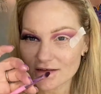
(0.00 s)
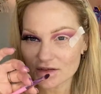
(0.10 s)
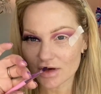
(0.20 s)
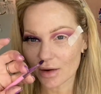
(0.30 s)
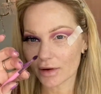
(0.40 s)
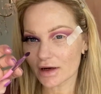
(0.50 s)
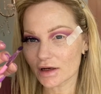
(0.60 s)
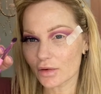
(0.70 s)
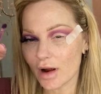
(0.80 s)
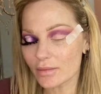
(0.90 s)
so now we're gonna
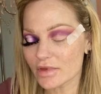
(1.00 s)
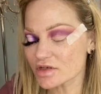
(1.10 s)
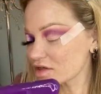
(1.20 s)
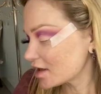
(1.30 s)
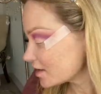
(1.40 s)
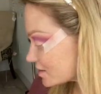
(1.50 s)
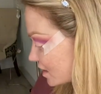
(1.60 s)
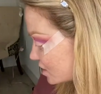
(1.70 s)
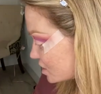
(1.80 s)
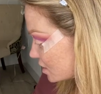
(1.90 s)
grab the shade
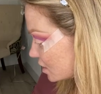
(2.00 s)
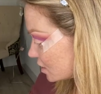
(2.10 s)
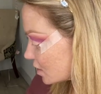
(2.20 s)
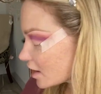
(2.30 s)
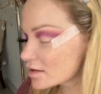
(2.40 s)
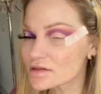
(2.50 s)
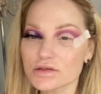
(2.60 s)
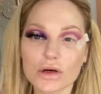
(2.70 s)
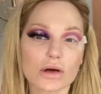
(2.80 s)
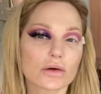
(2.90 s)
Dungeon and start